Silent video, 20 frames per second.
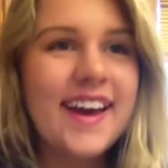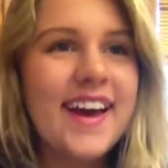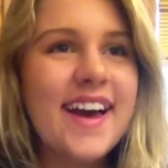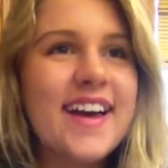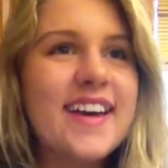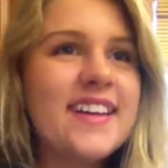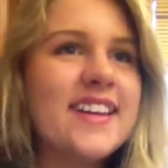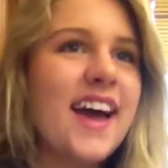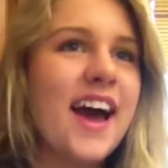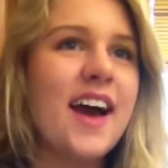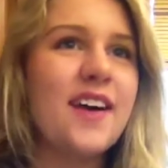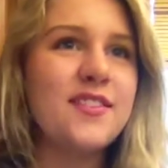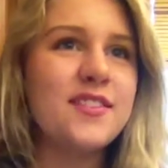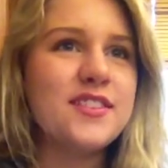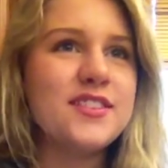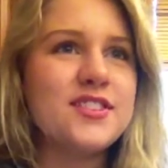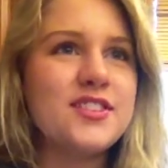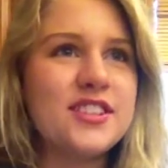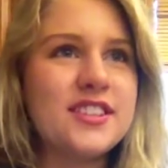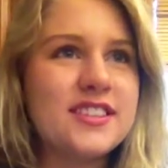And I
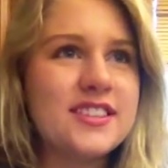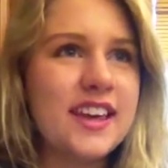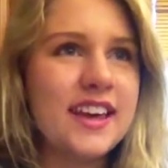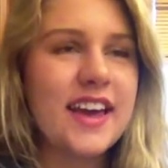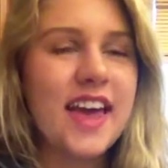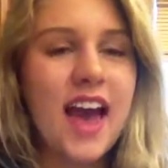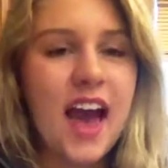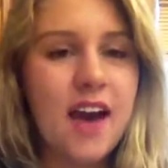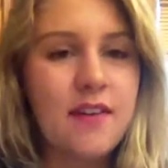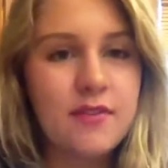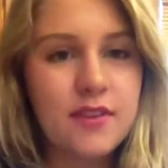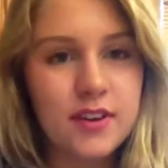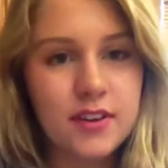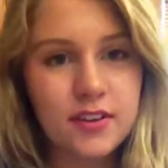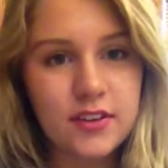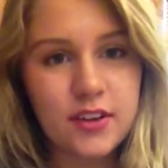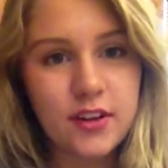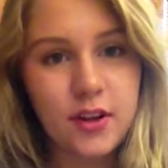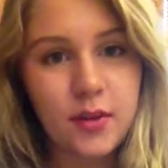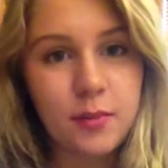was just like having a
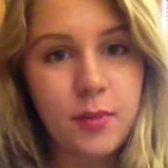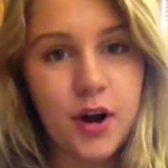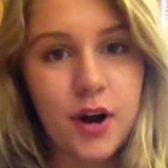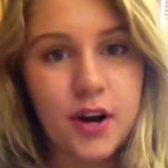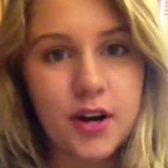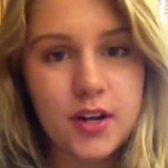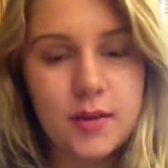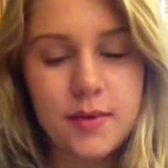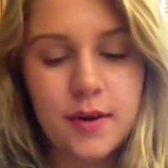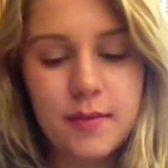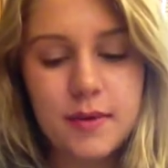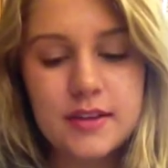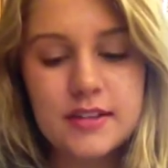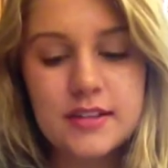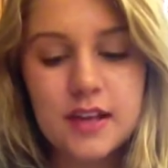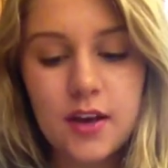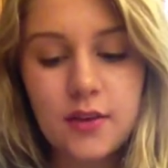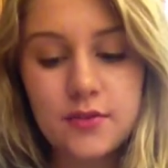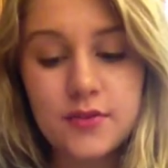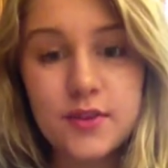little party by myself.